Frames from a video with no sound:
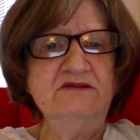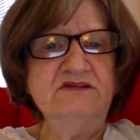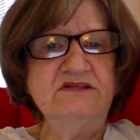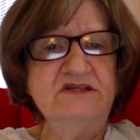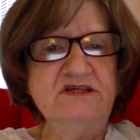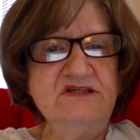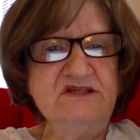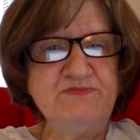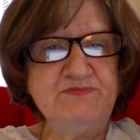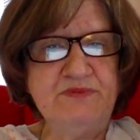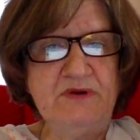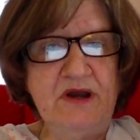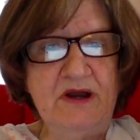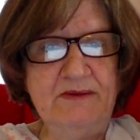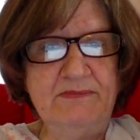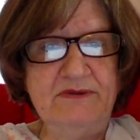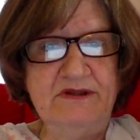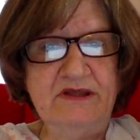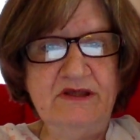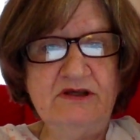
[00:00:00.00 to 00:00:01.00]
This
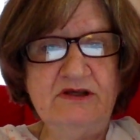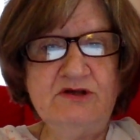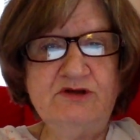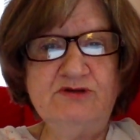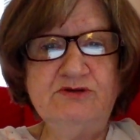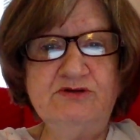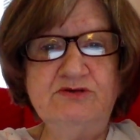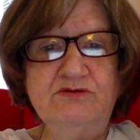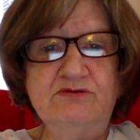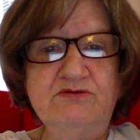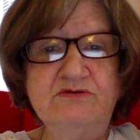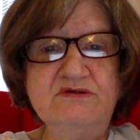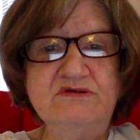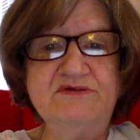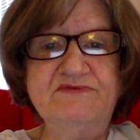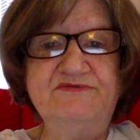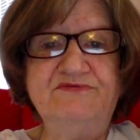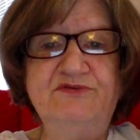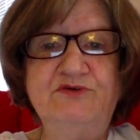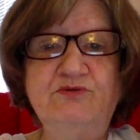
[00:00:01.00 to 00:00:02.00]
probably includes
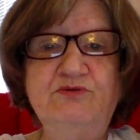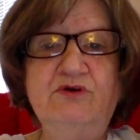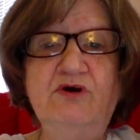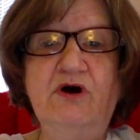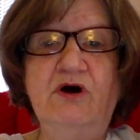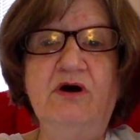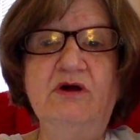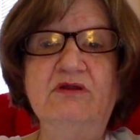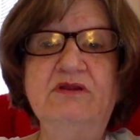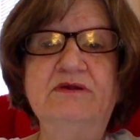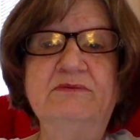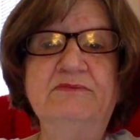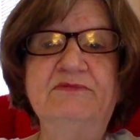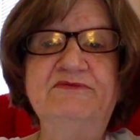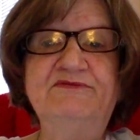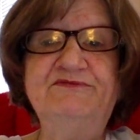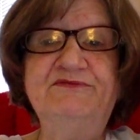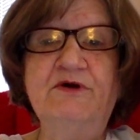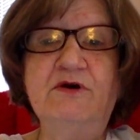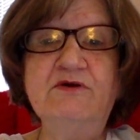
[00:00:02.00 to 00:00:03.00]
if you call them
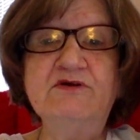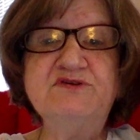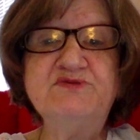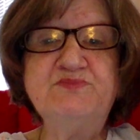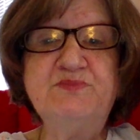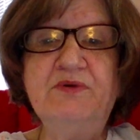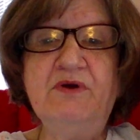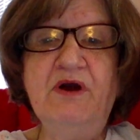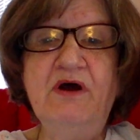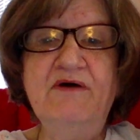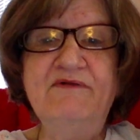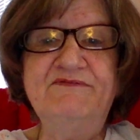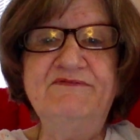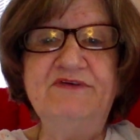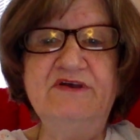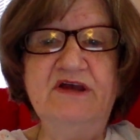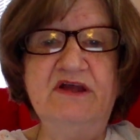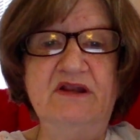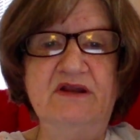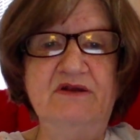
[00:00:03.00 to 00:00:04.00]
a false
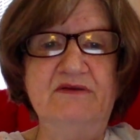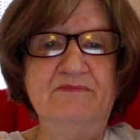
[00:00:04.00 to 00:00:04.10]
prophet.